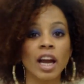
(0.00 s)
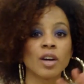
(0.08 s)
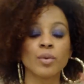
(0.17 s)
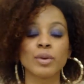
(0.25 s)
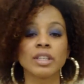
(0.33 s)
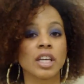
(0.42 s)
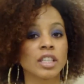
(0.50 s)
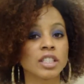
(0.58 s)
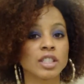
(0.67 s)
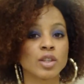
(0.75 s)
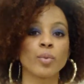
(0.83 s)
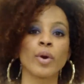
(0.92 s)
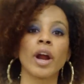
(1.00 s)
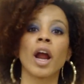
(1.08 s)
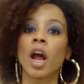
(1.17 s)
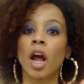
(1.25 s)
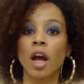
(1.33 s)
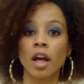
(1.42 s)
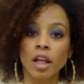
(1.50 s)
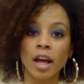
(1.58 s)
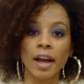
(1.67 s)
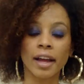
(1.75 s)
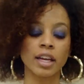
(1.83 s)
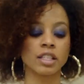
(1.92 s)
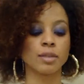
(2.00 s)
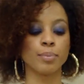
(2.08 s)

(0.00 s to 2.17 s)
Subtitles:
I don't want to touch it no more, I guess.